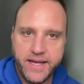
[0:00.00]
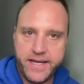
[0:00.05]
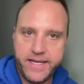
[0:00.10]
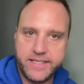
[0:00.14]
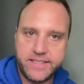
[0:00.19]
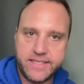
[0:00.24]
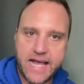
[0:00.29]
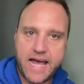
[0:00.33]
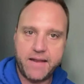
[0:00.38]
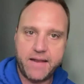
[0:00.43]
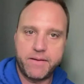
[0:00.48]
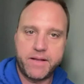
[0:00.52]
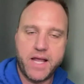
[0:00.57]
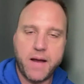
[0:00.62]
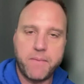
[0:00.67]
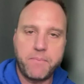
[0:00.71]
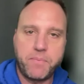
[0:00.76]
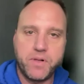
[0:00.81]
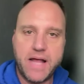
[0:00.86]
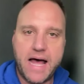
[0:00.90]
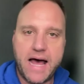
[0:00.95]
He's got a
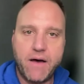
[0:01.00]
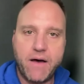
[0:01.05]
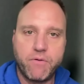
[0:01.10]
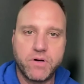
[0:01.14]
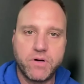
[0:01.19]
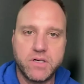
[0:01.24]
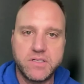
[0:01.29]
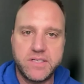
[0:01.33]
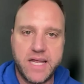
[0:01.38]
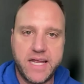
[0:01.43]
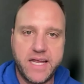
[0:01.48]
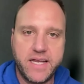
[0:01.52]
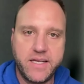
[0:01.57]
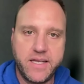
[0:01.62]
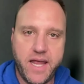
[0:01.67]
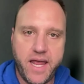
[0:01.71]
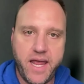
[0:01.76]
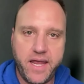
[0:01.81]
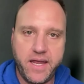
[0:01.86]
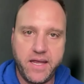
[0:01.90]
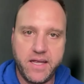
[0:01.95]
couple hours a
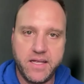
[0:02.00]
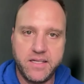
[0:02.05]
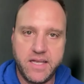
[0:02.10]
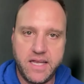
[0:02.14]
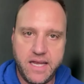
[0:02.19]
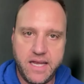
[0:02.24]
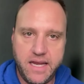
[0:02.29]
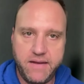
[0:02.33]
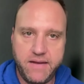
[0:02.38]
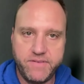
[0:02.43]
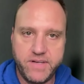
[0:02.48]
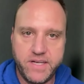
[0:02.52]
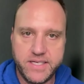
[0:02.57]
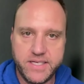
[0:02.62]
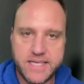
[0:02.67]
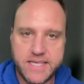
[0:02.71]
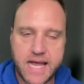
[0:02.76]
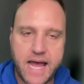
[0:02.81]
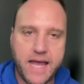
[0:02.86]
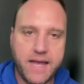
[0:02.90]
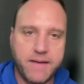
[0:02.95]
day in the
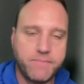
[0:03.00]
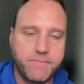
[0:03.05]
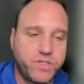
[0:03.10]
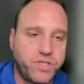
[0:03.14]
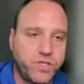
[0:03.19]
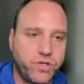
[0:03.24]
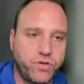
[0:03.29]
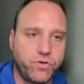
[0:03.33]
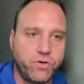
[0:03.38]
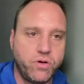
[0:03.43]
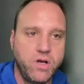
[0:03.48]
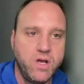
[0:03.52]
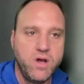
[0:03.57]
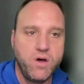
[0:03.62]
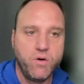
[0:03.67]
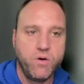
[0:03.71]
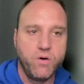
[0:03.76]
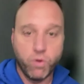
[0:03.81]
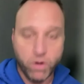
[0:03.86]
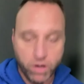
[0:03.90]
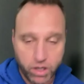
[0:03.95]
evening time to
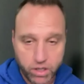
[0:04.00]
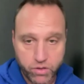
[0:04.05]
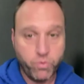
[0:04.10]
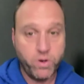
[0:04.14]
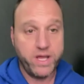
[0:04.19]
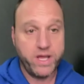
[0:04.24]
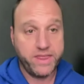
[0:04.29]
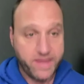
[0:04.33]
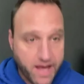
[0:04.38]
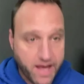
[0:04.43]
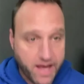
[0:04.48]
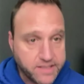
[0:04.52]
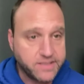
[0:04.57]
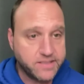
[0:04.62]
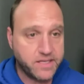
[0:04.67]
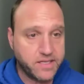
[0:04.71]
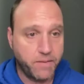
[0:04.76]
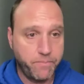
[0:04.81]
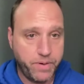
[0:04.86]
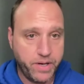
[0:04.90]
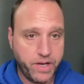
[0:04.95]
work with
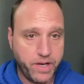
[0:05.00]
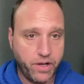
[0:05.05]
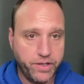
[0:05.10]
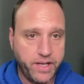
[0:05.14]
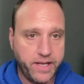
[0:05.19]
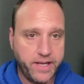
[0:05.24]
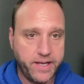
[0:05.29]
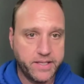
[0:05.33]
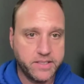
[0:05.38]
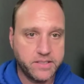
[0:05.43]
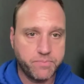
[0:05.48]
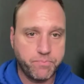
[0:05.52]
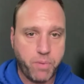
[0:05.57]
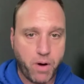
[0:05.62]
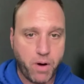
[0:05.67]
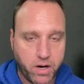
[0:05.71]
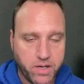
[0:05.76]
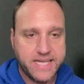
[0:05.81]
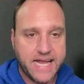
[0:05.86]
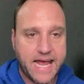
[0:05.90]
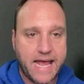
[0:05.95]
us to build his
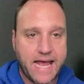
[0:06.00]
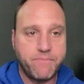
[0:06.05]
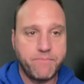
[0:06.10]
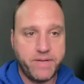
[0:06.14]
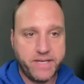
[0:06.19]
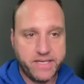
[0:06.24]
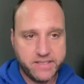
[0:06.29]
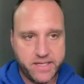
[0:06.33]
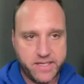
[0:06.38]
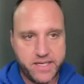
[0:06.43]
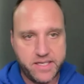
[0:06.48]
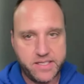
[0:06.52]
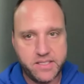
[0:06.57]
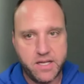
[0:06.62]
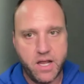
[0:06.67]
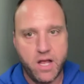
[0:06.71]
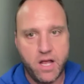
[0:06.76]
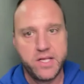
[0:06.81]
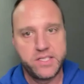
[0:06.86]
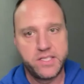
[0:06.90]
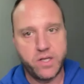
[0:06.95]
part-time business.